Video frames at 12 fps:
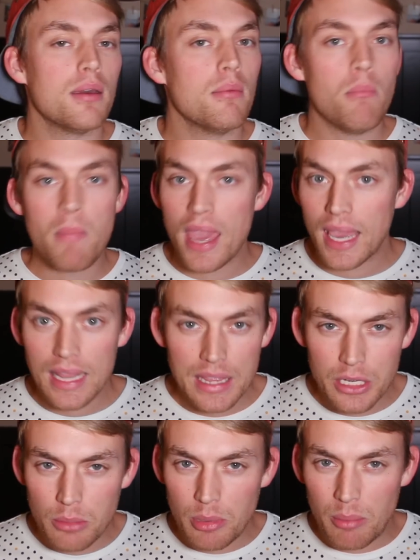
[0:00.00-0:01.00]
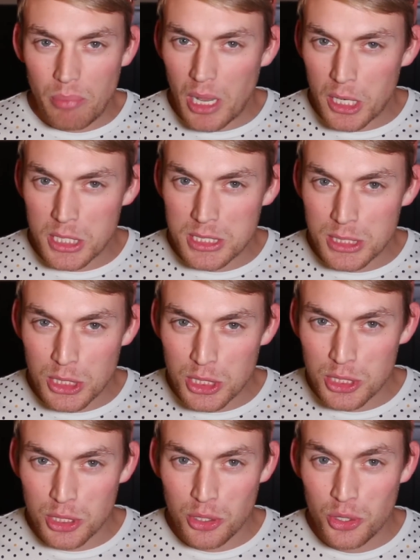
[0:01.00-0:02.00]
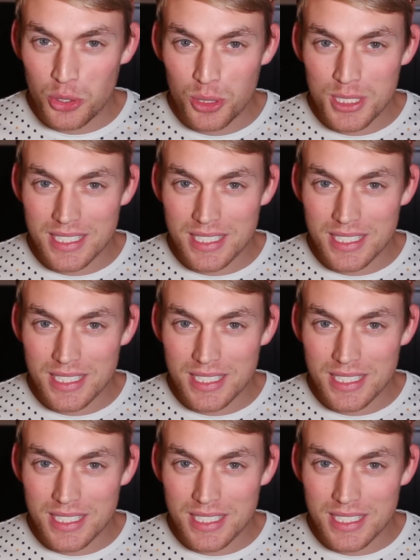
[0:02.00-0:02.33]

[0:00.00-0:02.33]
make a little bit better decisions on who to